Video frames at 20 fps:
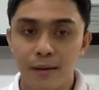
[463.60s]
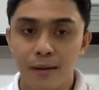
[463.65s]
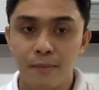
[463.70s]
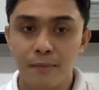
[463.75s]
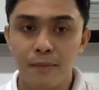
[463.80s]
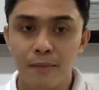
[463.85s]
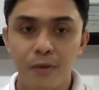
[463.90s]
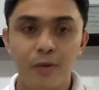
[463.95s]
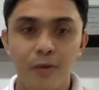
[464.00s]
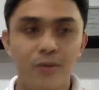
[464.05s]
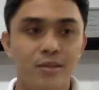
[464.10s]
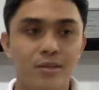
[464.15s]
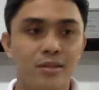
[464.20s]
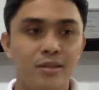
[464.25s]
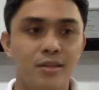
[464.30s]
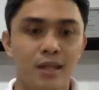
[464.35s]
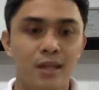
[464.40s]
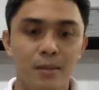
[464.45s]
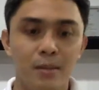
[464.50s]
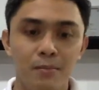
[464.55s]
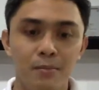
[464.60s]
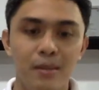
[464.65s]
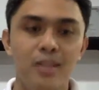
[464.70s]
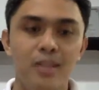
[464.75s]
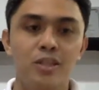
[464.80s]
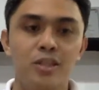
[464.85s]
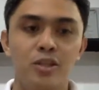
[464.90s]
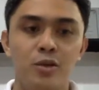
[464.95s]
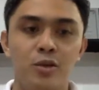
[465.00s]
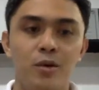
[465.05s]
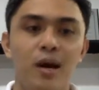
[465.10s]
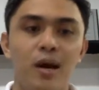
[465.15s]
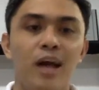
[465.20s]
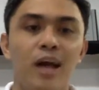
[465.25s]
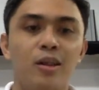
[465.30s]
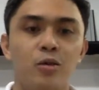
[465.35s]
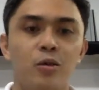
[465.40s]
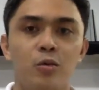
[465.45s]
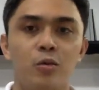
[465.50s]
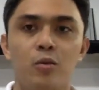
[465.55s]
because it means you
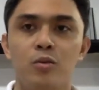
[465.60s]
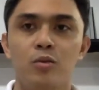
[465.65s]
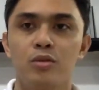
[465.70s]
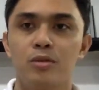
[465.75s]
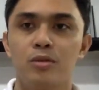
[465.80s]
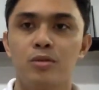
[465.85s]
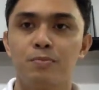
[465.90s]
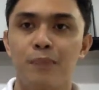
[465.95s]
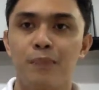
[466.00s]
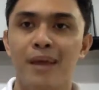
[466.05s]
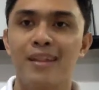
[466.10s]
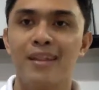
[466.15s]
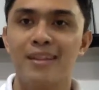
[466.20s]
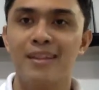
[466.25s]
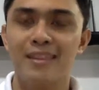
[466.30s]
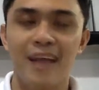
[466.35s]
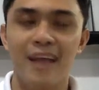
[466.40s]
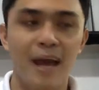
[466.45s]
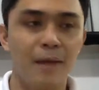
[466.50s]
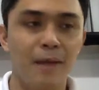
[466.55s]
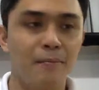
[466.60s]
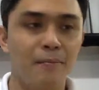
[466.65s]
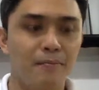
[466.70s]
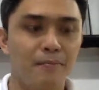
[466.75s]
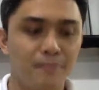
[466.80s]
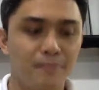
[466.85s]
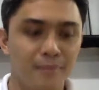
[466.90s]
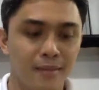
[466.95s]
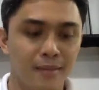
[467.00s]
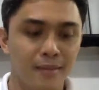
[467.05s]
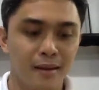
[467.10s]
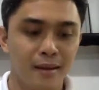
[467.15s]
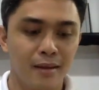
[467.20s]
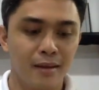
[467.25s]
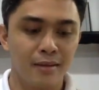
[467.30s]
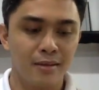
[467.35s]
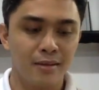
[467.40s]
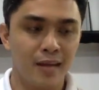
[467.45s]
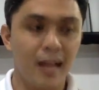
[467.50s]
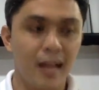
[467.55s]
got to spend time
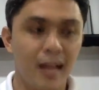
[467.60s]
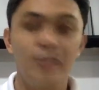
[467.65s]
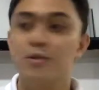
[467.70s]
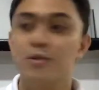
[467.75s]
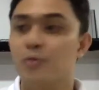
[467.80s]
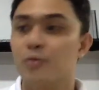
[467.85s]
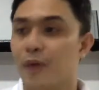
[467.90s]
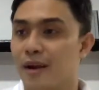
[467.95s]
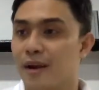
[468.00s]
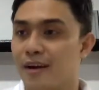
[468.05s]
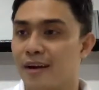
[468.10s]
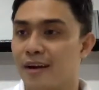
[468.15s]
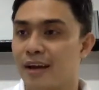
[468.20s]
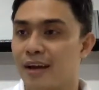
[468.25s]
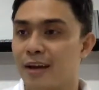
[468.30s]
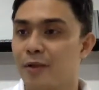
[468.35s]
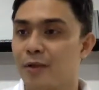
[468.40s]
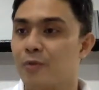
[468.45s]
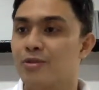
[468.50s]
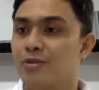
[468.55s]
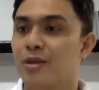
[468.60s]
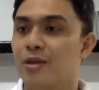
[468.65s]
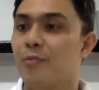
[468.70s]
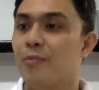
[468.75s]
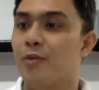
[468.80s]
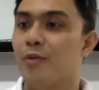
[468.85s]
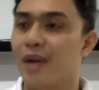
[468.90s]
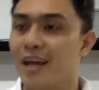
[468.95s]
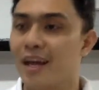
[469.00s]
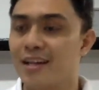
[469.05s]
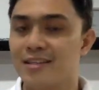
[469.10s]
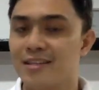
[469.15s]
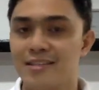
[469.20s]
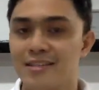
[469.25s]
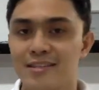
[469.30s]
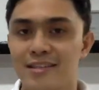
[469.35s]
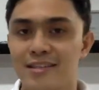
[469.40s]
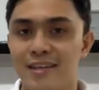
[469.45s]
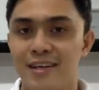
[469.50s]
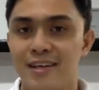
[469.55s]
elsewhere and look somewhere
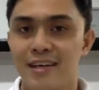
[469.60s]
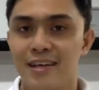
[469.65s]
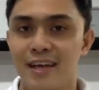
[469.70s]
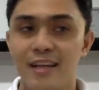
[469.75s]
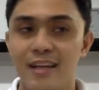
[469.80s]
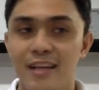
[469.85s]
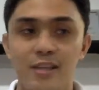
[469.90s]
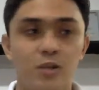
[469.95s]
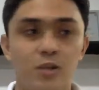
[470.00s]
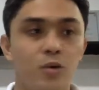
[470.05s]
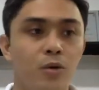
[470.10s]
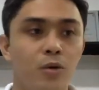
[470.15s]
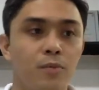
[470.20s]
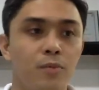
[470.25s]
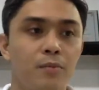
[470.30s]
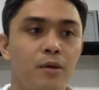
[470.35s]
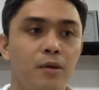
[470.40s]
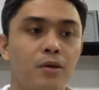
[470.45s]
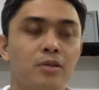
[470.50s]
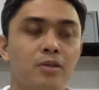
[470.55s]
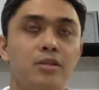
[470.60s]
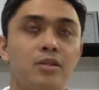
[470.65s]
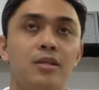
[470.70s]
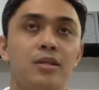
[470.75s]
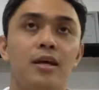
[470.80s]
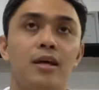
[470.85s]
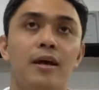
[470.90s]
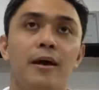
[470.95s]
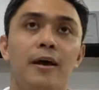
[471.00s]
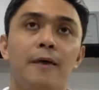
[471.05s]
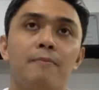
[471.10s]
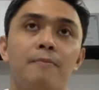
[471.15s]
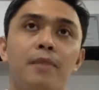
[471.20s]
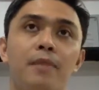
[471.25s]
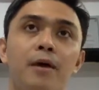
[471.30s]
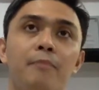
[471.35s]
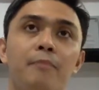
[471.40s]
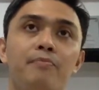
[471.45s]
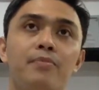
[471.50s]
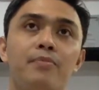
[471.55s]
else. And it's good because
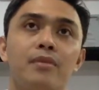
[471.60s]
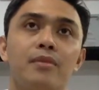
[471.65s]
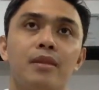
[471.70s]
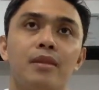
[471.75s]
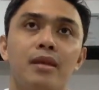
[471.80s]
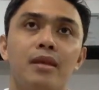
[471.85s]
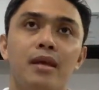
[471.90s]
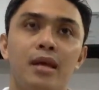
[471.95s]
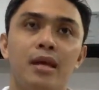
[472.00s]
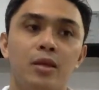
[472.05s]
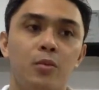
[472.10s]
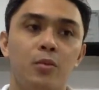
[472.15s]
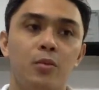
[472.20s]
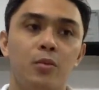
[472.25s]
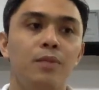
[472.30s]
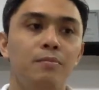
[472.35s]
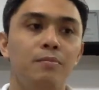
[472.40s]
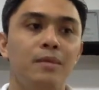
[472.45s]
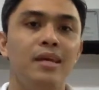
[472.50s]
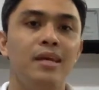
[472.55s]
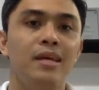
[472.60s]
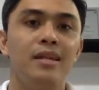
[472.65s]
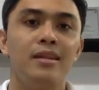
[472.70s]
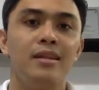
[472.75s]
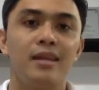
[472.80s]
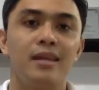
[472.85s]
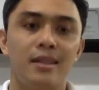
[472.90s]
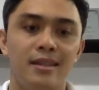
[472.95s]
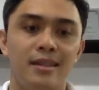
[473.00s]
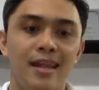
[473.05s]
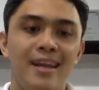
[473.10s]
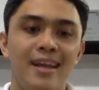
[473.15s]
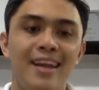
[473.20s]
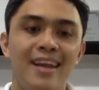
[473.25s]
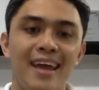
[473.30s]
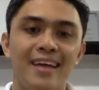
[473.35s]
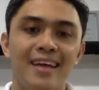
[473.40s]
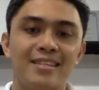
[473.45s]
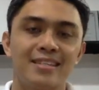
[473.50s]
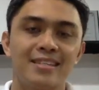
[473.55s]
it will mean that the
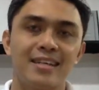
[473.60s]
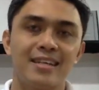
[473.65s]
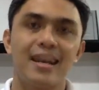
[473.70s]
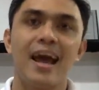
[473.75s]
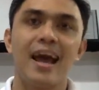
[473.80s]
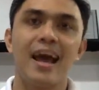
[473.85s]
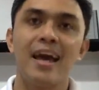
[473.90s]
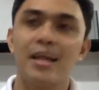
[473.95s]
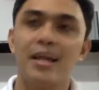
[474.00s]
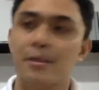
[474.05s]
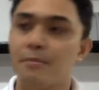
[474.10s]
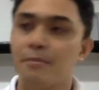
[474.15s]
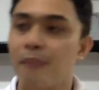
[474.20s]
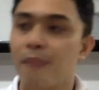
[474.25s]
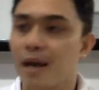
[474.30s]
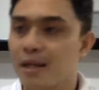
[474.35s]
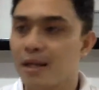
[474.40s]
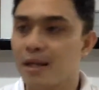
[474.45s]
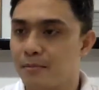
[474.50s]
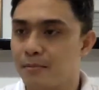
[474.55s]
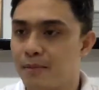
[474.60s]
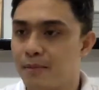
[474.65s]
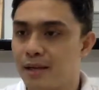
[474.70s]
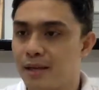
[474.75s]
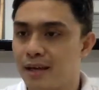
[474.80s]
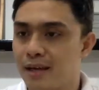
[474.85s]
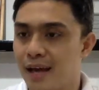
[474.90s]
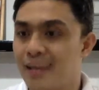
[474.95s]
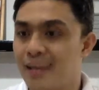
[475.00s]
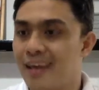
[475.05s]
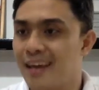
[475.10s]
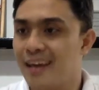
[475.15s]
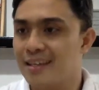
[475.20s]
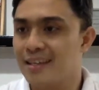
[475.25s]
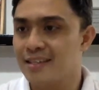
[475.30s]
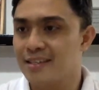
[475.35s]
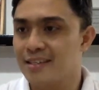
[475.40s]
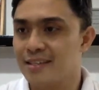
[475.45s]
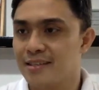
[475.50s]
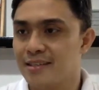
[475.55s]
next client might be a
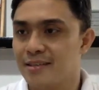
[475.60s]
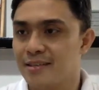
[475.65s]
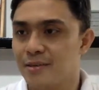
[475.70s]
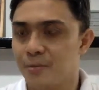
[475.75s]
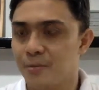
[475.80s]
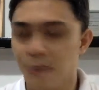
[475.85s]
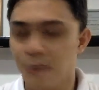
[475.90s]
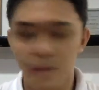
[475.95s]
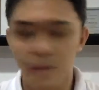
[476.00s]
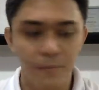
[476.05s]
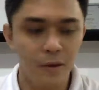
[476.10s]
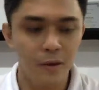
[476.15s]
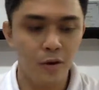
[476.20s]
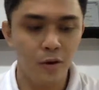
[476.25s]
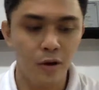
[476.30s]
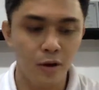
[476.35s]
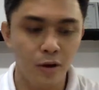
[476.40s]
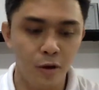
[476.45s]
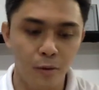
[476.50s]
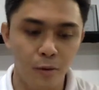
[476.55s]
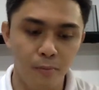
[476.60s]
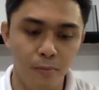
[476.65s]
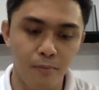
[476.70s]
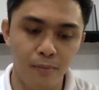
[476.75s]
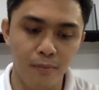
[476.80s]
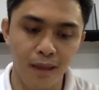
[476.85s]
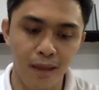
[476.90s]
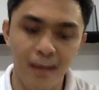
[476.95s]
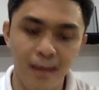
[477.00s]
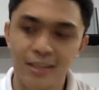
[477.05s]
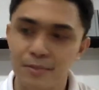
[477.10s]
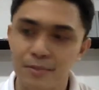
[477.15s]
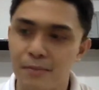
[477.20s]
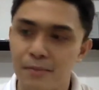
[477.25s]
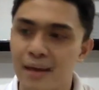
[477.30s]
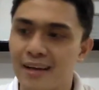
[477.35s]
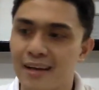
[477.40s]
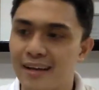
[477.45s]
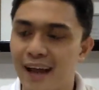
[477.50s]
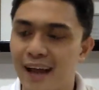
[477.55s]
yes, might be your next
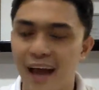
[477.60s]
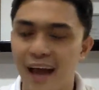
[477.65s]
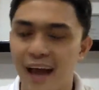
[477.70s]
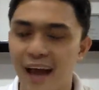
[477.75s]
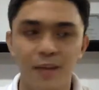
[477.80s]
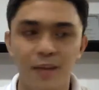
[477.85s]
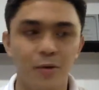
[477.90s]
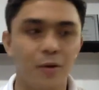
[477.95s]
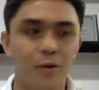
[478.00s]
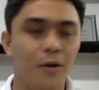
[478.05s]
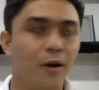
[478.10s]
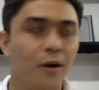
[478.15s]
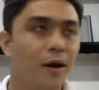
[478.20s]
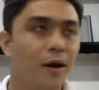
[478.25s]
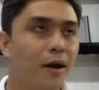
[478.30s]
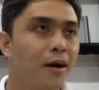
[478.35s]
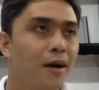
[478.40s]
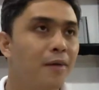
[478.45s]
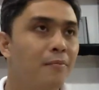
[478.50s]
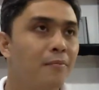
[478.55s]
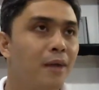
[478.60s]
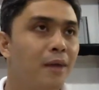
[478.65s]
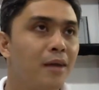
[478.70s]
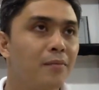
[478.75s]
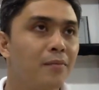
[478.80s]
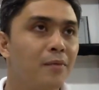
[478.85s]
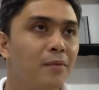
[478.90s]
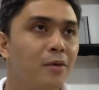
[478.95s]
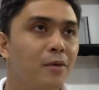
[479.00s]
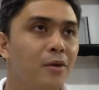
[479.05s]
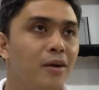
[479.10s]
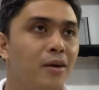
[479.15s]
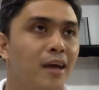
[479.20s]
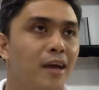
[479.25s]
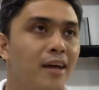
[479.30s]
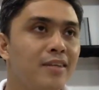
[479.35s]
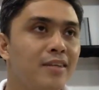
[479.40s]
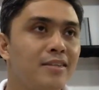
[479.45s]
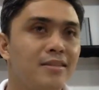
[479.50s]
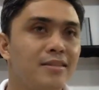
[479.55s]
big client, or might be your
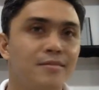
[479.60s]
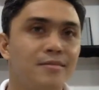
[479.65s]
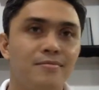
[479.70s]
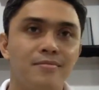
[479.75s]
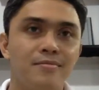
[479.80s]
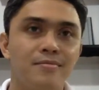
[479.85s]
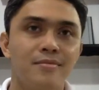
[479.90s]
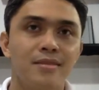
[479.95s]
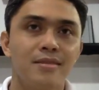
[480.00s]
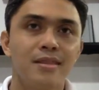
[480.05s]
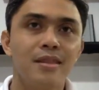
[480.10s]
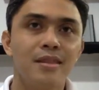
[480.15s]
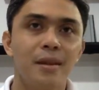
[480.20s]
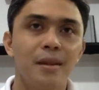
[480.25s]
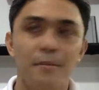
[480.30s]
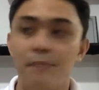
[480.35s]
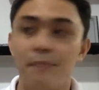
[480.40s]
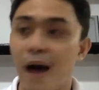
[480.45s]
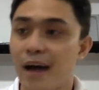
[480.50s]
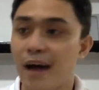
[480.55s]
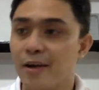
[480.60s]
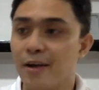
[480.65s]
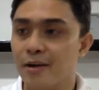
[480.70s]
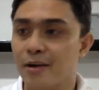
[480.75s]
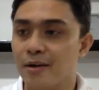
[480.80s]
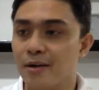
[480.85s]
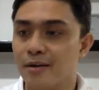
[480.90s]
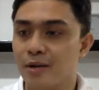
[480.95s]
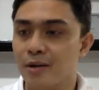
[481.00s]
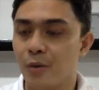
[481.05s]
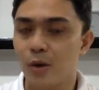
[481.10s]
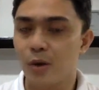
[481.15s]
next buyer, the one